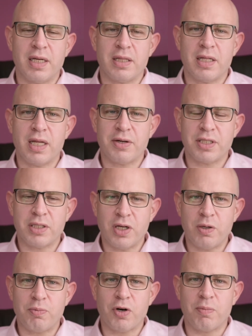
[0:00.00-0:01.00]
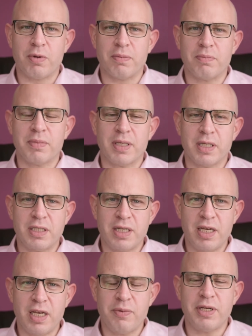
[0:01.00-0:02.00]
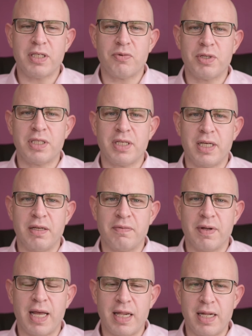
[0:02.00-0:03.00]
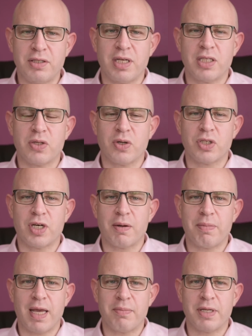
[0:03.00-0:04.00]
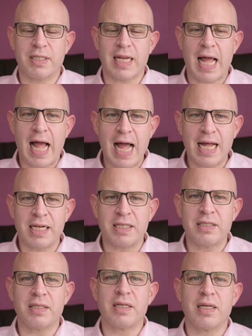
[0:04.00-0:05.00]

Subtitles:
that there is no problem continuing to receive NHS contract payments and